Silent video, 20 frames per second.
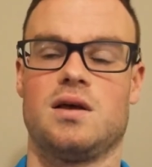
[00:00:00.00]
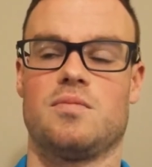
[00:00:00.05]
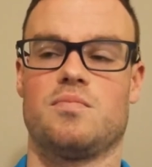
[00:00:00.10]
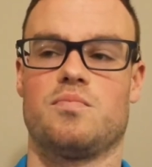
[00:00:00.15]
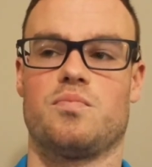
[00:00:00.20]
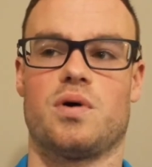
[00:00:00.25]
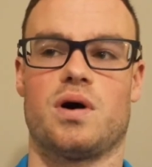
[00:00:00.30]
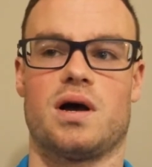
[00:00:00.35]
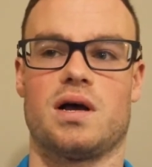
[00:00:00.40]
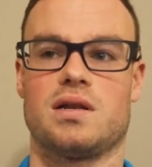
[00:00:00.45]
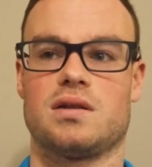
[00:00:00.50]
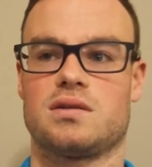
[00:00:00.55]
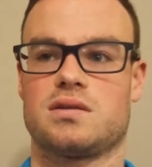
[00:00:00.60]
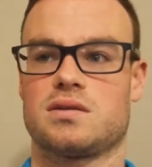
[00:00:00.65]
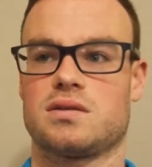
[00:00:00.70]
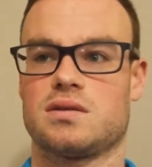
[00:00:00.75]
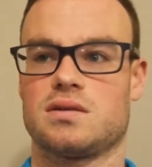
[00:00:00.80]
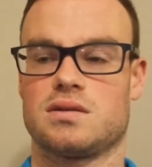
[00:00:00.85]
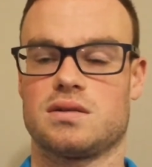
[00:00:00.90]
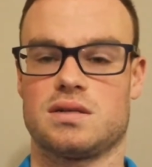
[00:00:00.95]
But
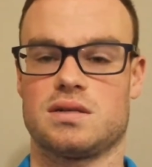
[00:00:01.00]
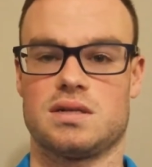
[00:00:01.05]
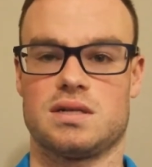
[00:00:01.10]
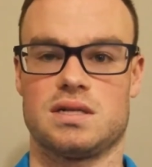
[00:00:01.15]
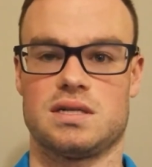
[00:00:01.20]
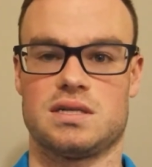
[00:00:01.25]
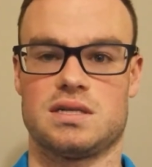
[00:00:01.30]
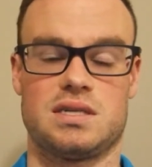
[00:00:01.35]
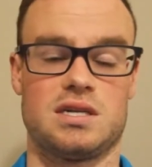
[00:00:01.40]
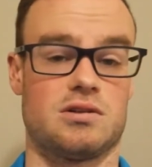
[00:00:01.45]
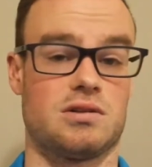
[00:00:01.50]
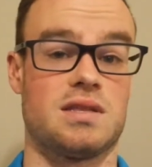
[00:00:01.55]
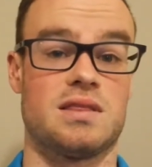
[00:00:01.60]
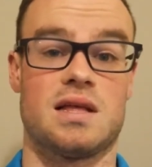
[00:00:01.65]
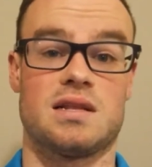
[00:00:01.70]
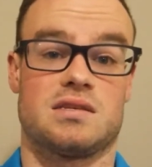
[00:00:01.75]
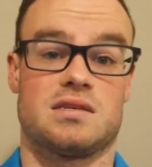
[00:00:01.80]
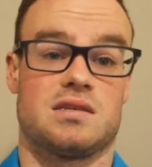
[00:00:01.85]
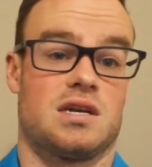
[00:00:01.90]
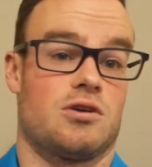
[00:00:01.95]
still, in
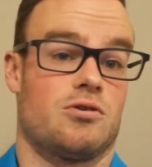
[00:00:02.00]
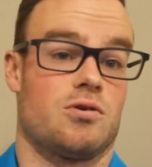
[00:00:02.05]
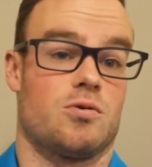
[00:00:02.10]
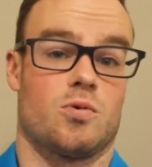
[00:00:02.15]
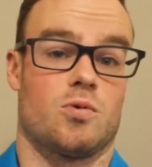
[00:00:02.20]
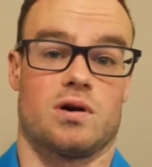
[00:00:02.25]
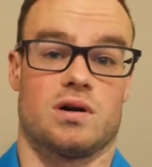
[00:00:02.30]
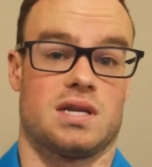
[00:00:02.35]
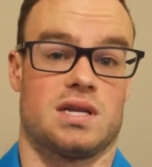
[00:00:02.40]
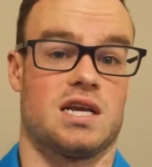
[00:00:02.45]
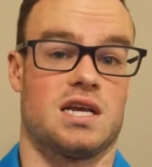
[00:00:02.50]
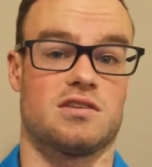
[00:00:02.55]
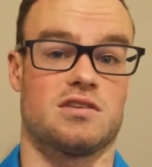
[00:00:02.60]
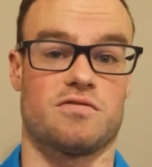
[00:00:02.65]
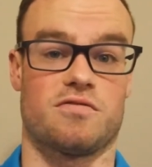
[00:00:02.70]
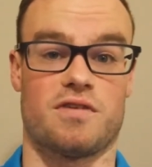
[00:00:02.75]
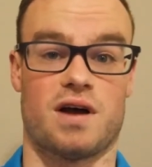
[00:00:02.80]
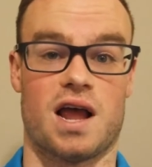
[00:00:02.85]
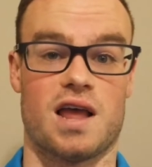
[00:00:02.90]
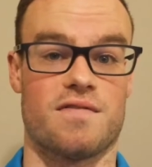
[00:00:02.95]
that scenario where it takes
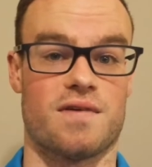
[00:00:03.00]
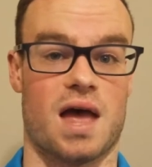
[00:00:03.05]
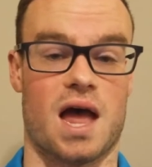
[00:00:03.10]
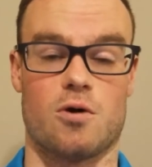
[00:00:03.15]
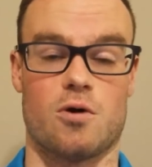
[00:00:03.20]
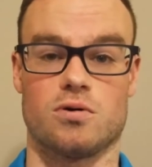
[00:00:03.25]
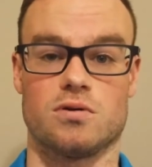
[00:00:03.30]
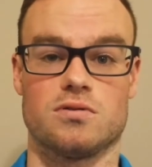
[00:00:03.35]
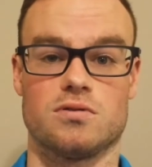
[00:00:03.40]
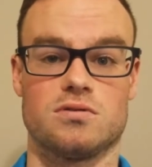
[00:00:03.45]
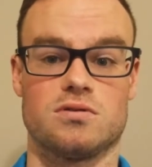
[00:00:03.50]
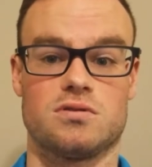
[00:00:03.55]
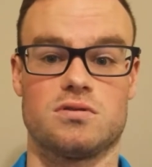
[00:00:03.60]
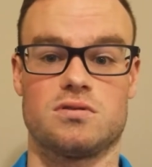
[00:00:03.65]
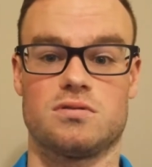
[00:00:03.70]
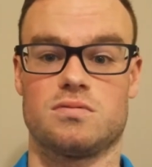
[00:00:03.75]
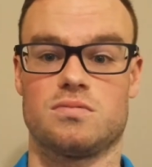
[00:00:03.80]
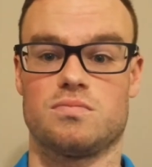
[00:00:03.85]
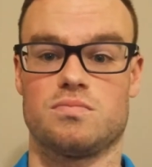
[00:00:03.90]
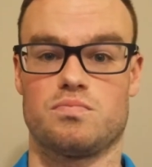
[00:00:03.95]
5
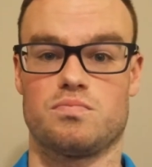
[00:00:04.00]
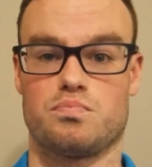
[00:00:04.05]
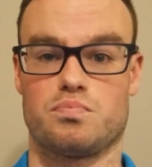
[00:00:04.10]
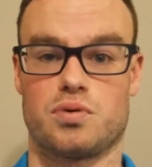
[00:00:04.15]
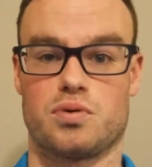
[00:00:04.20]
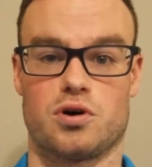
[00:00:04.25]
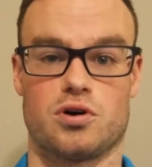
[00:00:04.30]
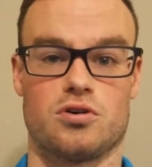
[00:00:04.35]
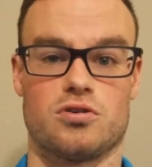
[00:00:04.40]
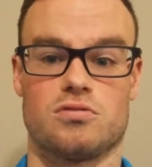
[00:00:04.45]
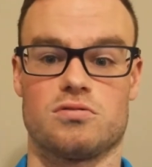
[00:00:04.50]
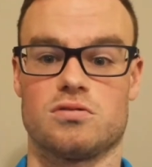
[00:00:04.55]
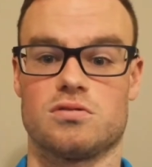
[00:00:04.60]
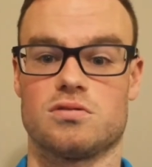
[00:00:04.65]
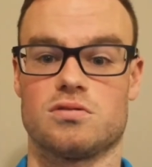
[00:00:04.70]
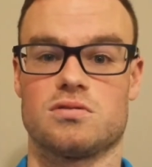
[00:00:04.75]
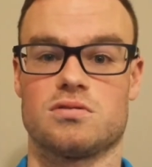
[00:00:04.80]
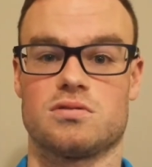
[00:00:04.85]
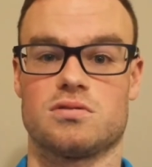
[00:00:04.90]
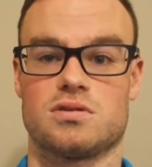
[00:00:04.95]
hours
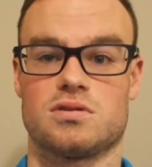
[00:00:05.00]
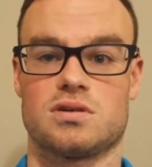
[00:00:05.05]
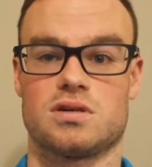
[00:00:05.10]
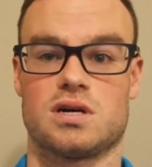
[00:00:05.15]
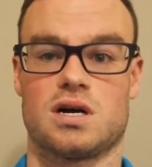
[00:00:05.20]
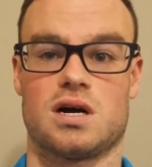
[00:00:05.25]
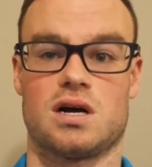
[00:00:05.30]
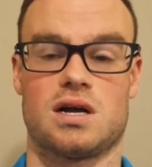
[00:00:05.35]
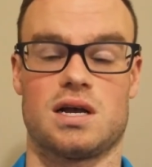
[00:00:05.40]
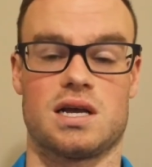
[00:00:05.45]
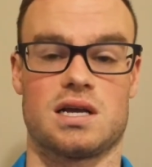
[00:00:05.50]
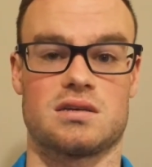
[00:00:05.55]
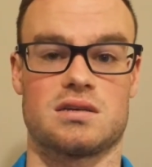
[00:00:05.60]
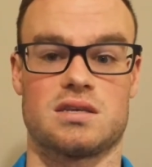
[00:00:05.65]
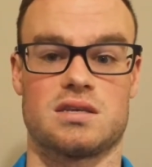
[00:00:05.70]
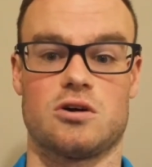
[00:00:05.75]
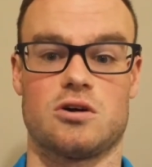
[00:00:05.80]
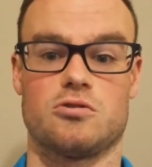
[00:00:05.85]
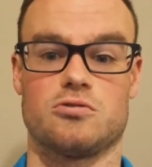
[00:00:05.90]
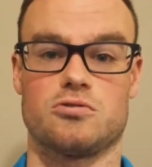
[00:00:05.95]
per
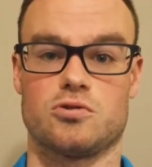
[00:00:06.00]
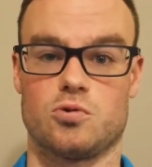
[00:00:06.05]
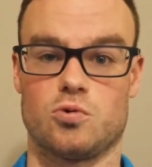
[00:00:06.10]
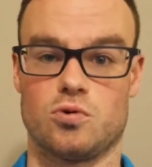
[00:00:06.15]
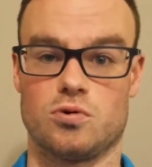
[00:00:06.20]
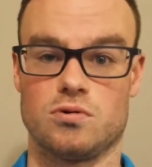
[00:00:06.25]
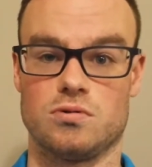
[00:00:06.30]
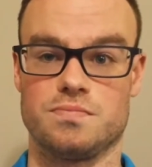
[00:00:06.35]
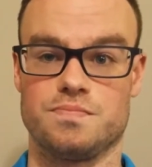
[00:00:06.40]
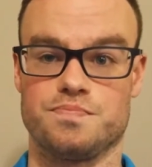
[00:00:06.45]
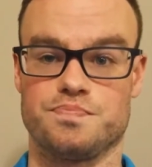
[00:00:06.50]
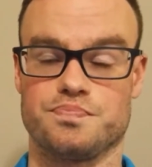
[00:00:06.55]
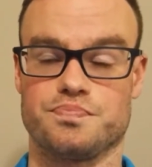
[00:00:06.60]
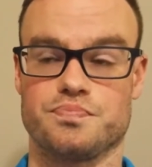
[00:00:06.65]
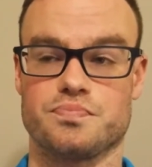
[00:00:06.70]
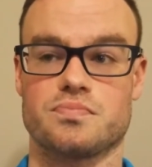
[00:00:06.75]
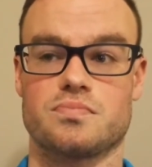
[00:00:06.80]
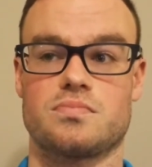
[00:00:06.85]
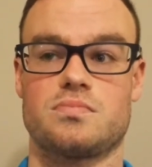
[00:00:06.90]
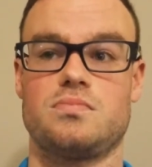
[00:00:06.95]
Excel tool,
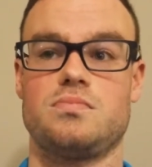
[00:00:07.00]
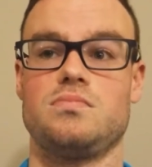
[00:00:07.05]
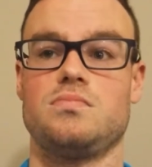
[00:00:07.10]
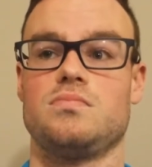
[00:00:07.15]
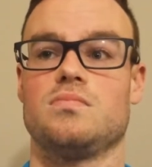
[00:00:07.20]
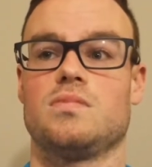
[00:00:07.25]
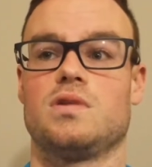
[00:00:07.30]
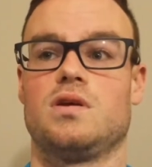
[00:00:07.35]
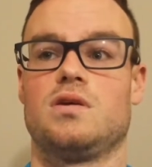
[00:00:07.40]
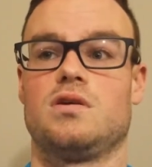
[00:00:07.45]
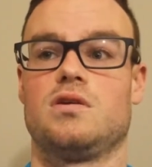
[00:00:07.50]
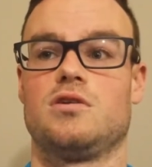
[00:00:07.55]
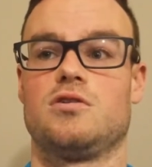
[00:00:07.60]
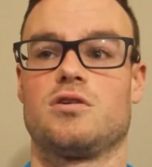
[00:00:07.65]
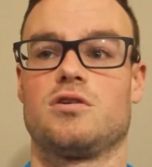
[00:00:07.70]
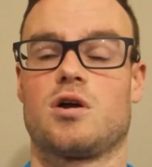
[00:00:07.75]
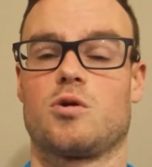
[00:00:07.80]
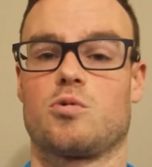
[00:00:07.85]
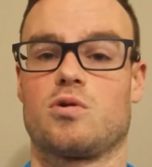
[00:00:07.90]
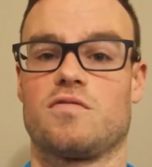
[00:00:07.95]
you're
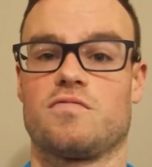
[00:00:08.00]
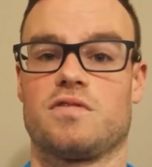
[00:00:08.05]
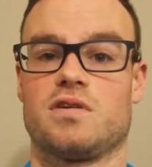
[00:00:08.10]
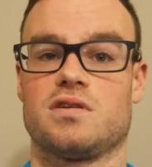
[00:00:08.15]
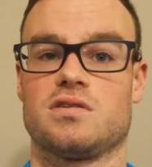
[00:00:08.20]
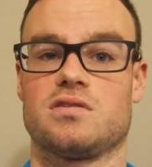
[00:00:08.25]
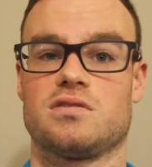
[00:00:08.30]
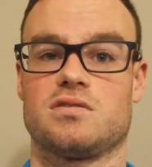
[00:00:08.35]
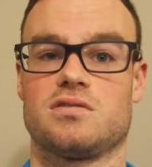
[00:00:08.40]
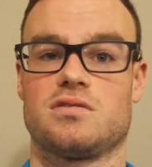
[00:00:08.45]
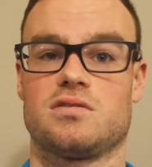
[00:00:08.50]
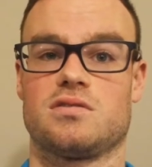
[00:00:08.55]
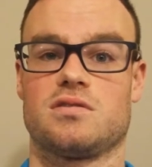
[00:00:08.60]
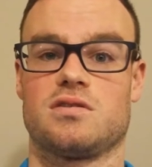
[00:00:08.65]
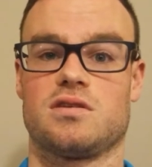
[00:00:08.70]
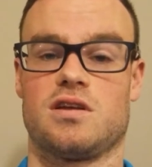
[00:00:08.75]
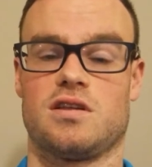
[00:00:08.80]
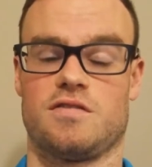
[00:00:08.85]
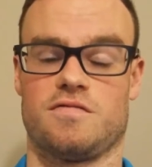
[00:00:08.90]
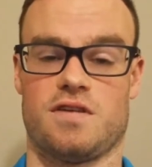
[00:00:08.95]
going
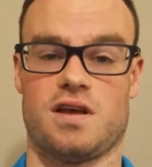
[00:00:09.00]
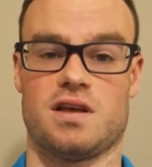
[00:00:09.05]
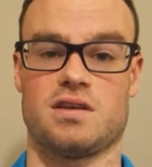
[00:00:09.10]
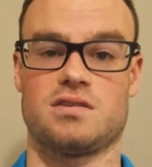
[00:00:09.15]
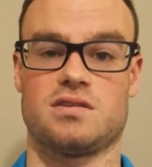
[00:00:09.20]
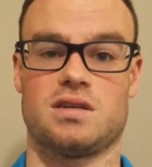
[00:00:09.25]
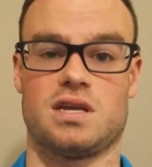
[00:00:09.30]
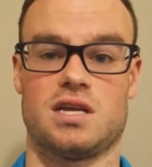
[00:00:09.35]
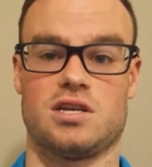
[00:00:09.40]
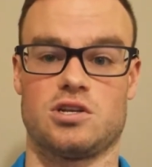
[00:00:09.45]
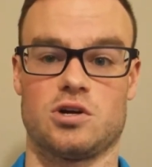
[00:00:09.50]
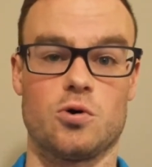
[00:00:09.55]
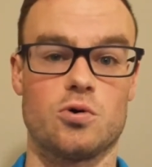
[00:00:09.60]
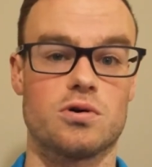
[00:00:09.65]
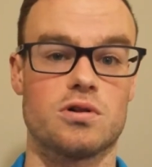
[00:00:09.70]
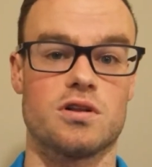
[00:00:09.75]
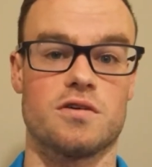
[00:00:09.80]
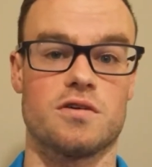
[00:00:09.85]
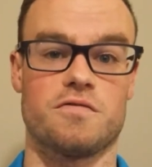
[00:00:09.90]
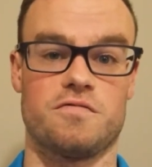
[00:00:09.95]
to invest a
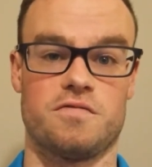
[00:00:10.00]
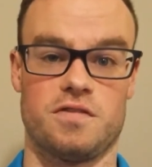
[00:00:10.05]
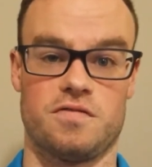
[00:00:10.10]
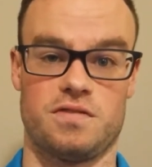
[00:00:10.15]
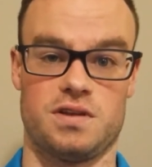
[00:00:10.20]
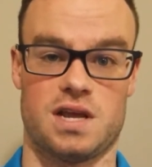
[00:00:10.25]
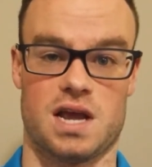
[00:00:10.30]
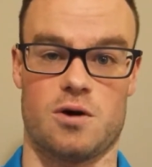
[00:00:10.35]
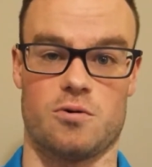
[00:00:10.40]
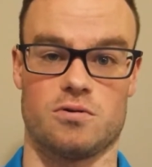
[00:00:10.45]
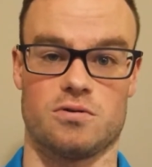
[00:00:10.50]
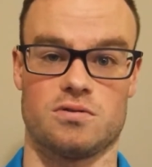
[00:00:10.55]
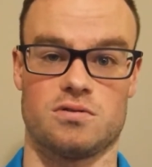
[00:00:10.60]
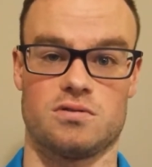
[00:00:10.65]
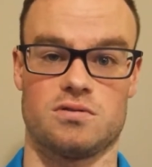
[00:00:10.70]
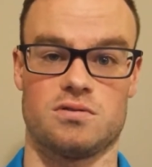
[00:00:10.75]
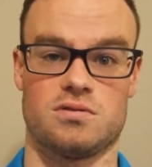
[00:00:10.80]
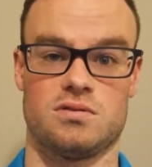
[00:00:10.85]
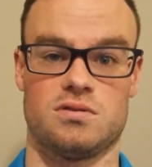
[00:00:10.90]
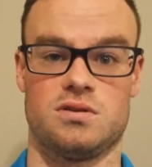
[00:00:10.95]
total of 50
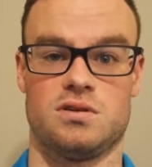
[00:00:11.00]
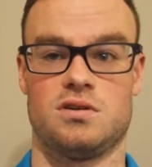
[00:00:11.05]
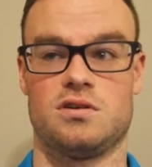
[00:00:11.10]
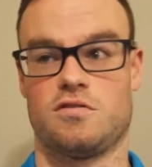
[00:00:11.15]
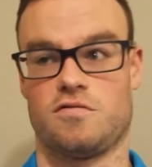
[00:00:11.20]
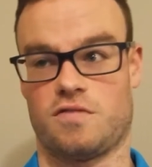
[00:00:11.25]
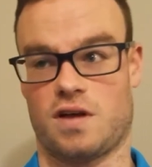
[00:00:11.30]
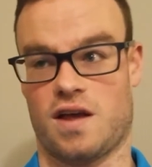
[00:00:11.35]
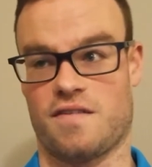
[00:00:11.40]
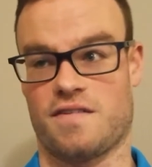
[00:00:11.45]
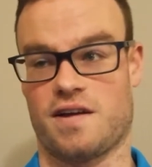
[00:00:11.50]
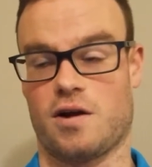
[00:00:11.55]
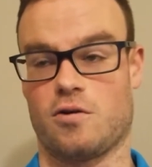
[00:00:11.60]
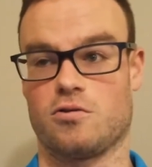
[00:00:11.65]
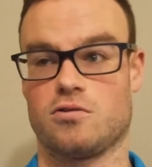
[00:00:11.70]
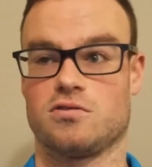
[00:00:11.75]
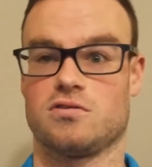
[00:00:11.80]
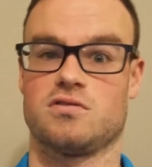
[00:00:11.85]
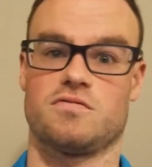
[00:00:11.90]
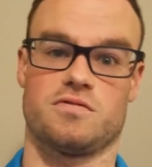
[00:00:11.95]
hours, 5
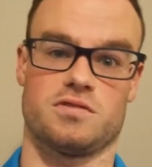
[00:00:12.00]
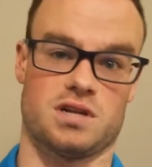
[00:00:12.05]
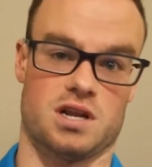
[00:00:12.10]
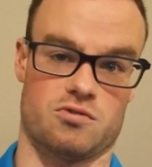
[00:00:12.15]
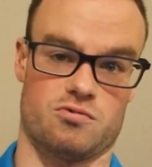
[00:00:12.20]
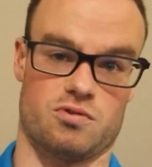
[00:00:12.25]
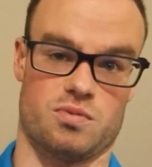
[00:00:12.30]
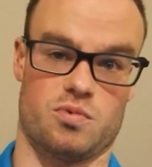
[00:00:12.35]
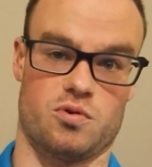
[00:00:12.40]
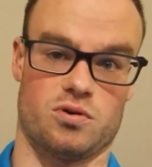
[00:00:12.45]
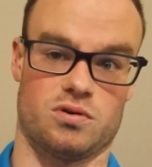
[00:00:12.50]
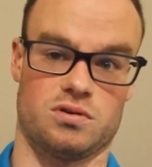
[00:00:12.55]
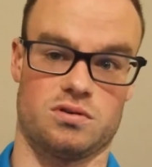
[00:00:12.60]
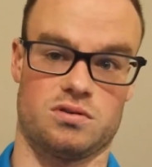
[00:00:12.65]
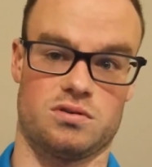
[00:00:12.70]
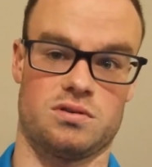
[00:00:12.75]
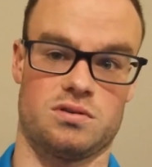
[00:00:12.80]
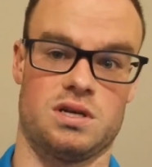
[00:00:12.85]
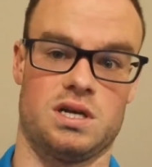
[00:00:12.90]
hours for 10 reports,